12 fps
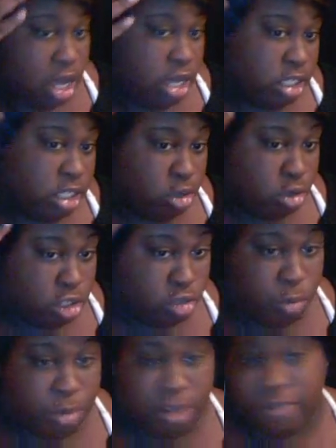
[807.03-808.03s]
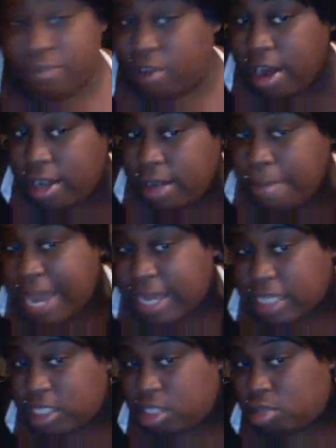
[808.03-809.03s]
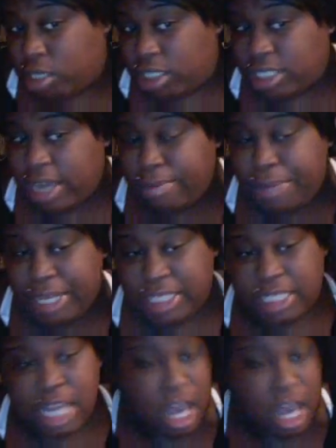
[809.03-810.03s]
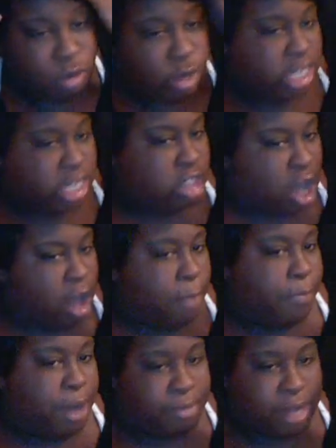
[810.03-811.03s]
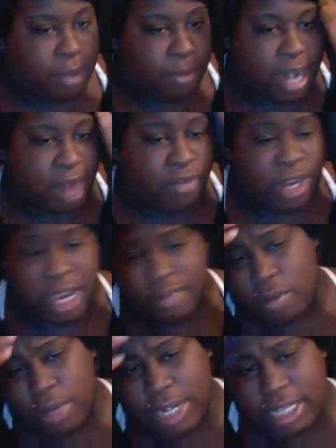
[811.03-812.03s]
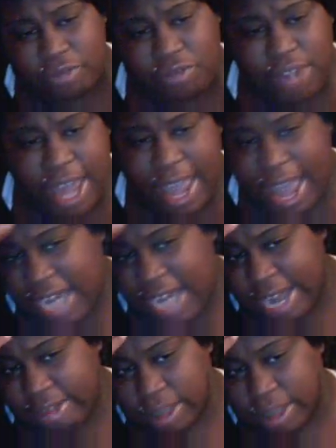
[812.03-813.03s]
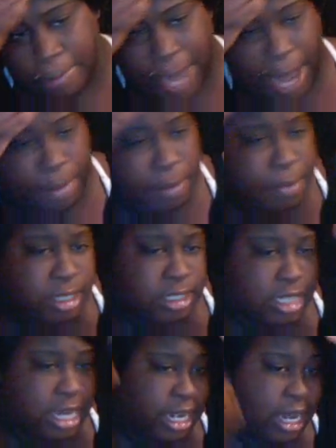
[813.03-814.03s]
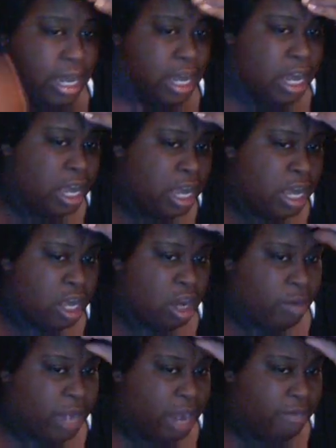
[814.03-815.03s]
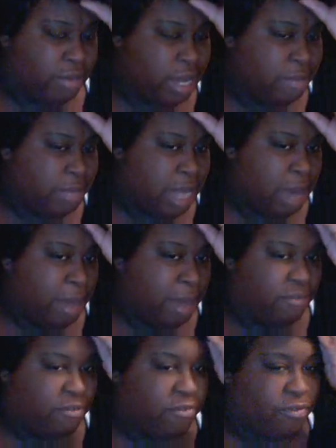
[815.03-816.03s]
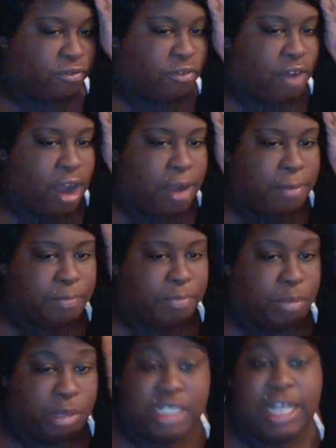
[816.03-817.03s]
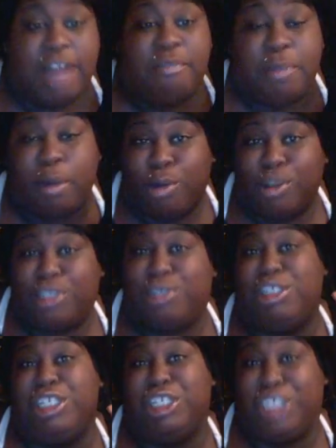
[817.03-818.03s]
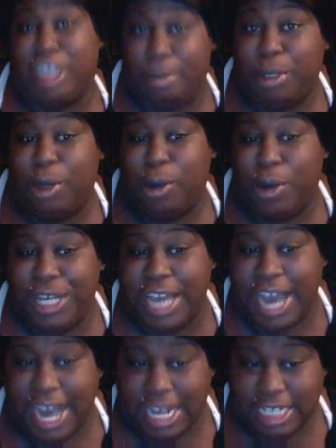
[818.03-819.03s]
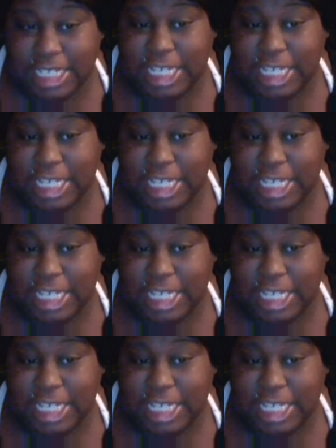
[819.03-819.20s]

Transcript: is a little swoop in the front, and the back is a 27 piece. When it's all bumped up, whatever, even when it's flat, I'd have some bobby pins in it, or whatever, keeping out my front, because I've been going to the gym, y'all, yes.